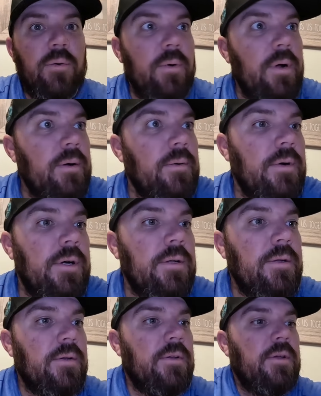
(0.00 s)
wrong one
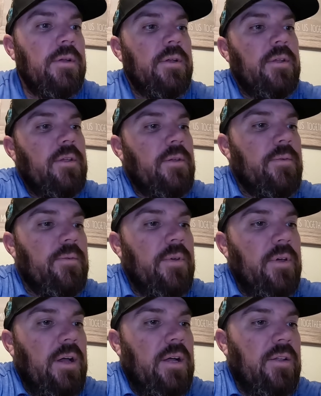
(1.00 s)

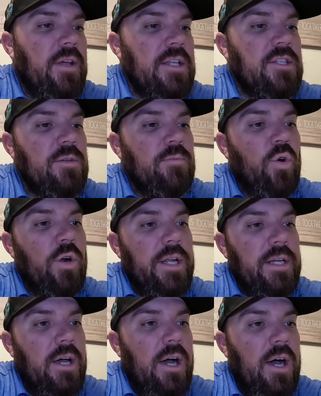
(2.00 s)
that's the
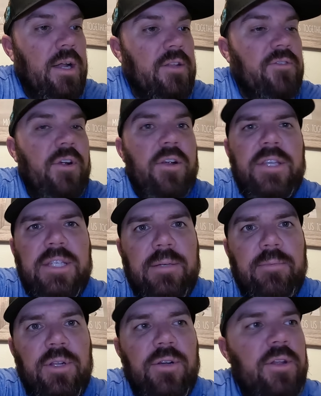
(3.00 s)
morning dawn. It's very
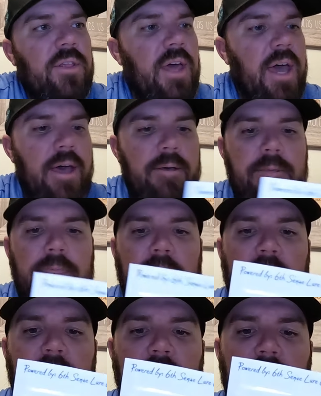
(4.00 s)
similar to that.
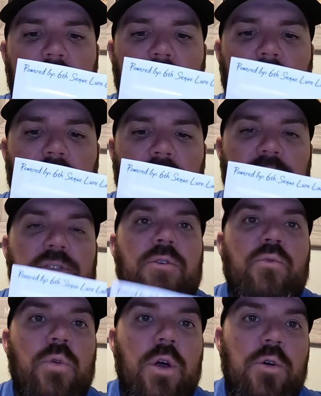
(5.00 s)
It is the
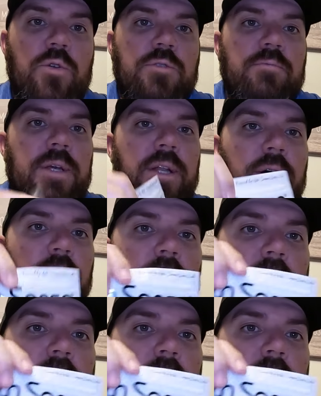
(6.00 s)
rose minnow.